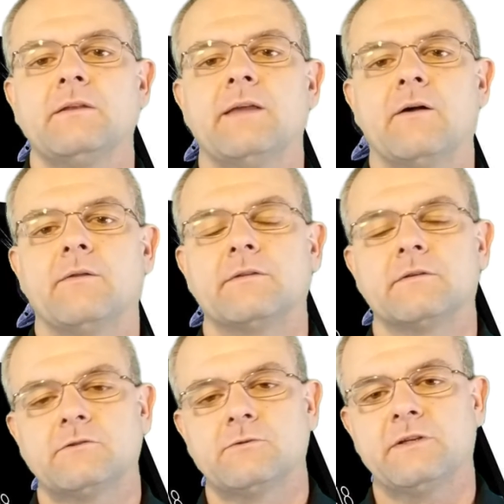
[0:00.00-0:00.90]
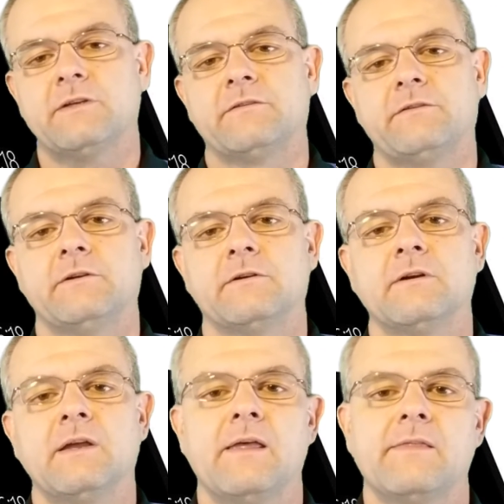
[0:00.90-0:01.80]
Now, the trick is
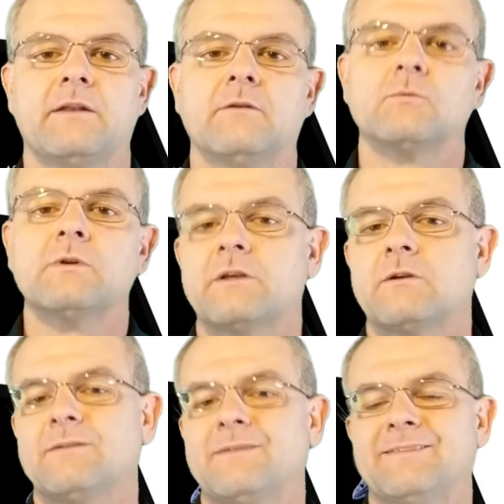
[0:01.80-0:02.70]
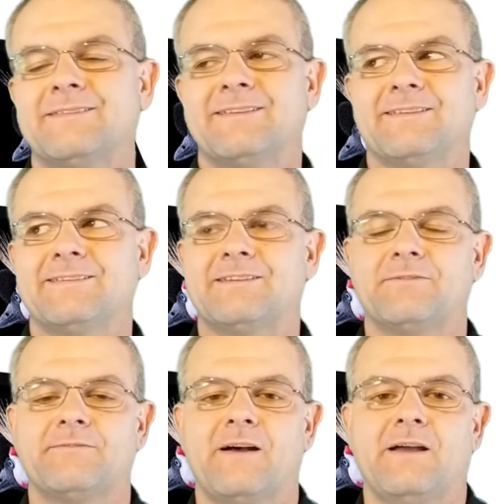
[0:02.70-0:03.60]
here, they don't really
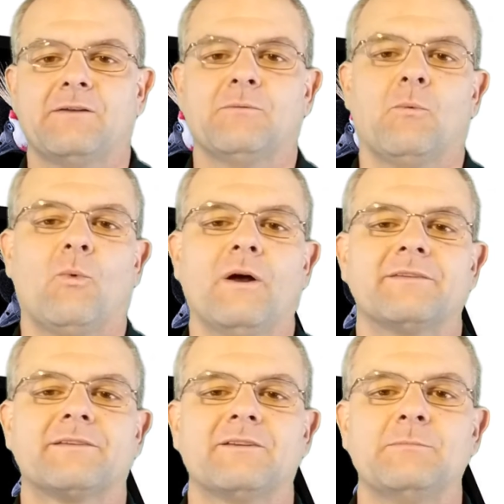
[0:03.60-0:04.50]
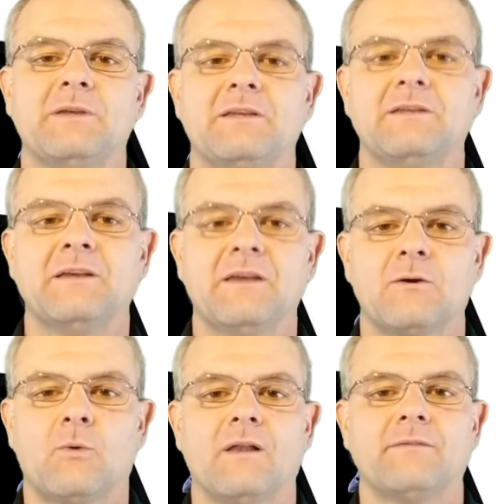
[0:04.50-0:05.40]
define what's going to be
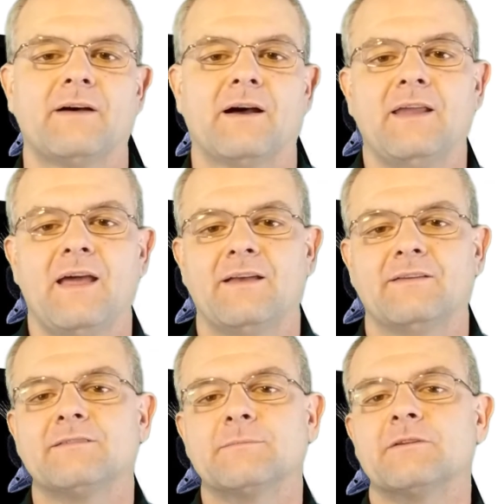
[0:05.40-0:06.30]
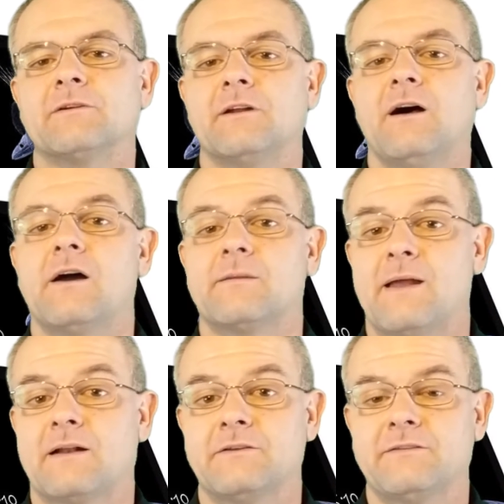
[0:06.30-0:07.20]
qualified as something they're going to
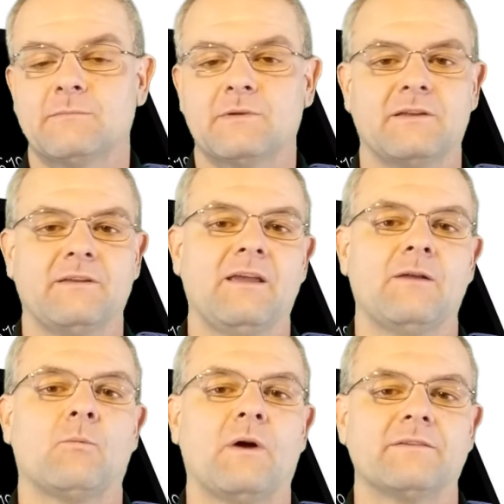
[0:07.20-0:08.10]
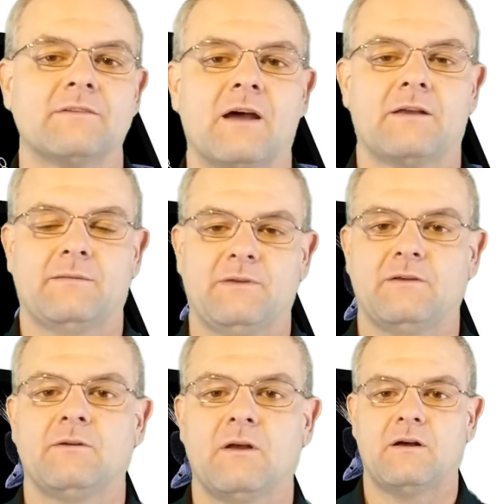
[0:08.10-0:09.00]
automatically submit and what's not going to
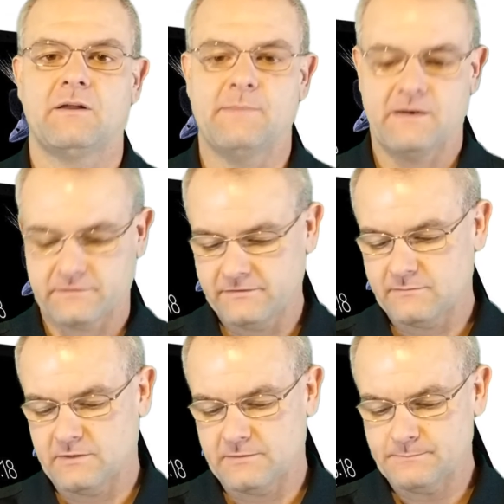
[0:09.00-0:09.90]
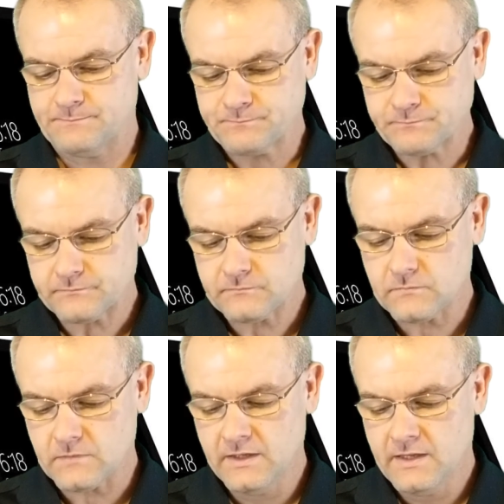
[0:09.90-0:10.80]
be automatically submitted.
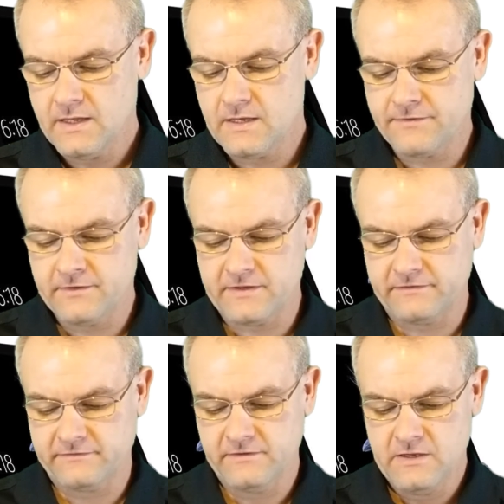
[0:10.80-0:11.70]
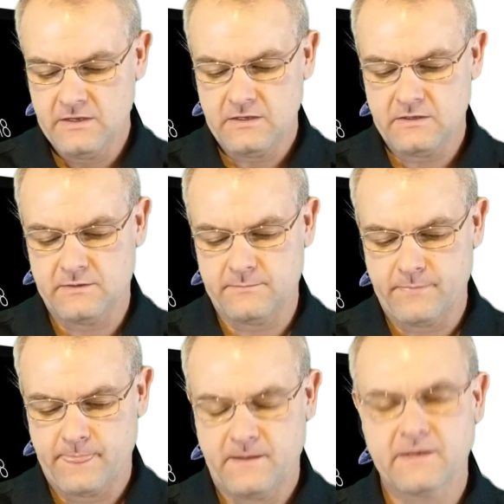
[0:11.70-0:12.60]
And I think that's
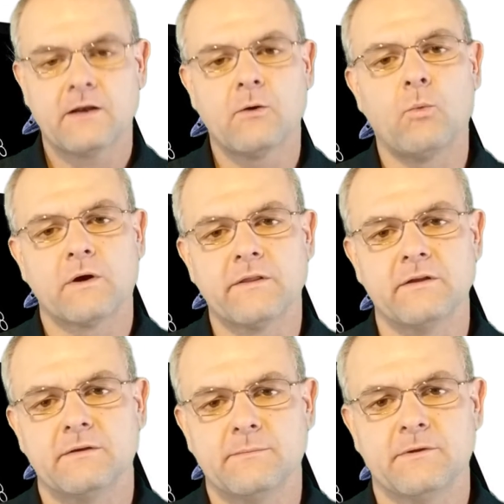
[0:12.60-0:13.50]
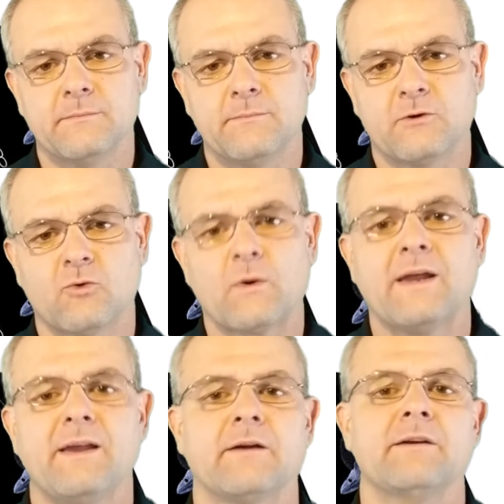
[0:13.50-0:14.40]
kind of one of the
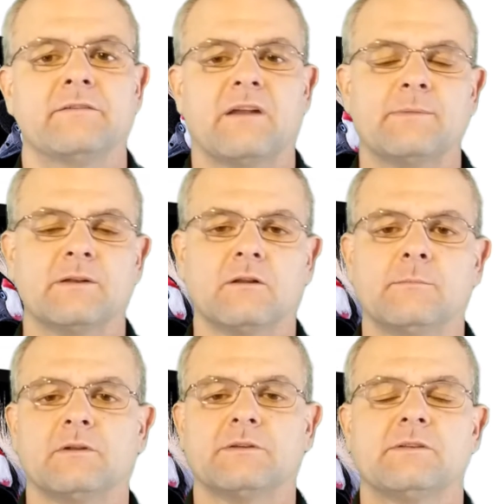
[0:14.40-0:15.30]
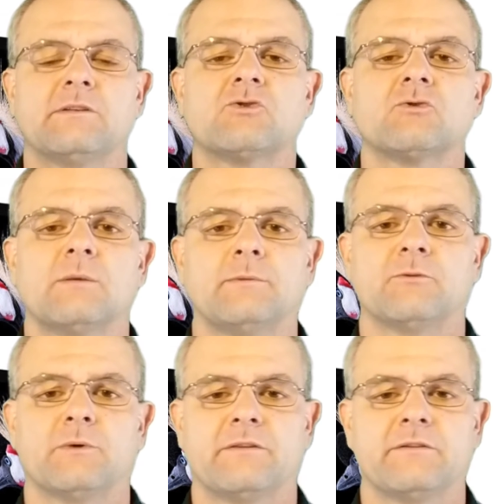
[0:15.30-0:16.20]
gray areas that I've been a little bit
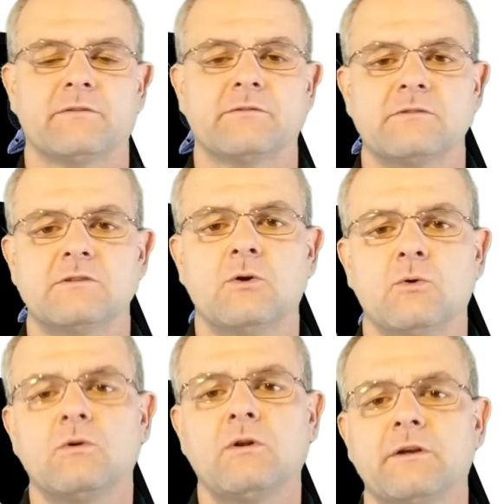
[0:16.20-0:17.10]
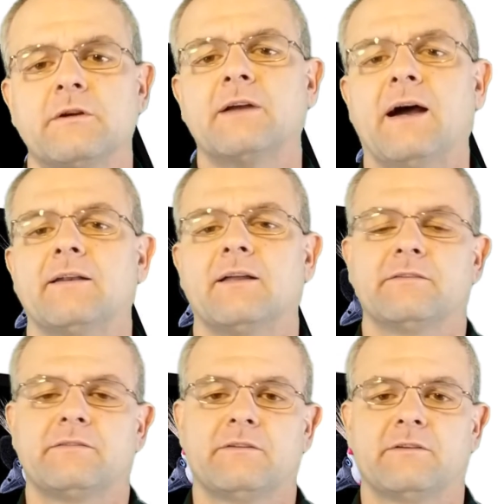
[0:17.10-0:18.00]
troubled with, is there's no clear
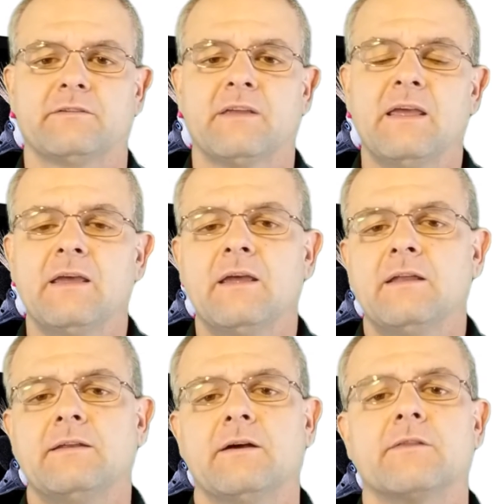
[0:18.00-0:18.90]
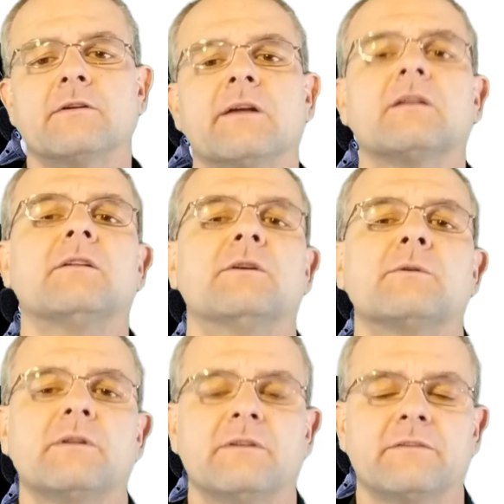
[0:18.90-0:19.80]
guidelines to this. Now, they're not
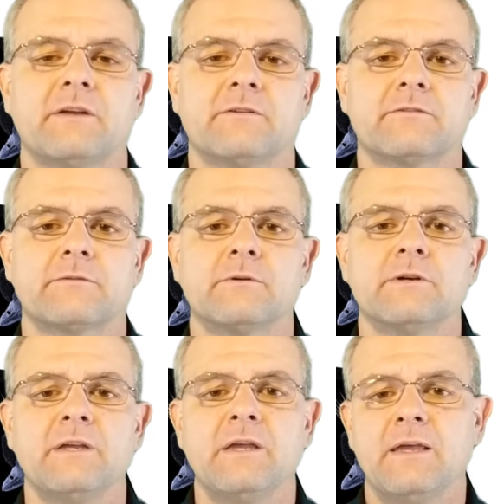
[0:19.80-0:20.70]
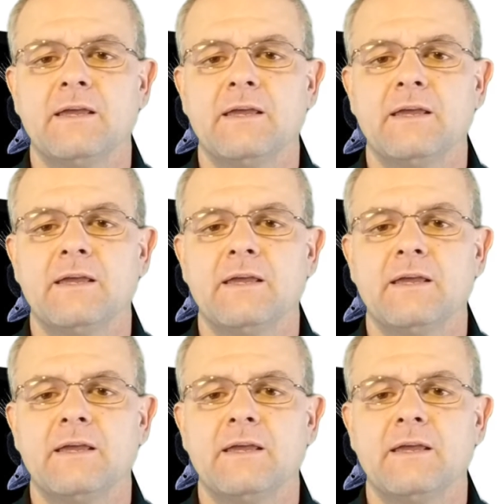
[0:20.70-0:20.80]
alone in this kind of story.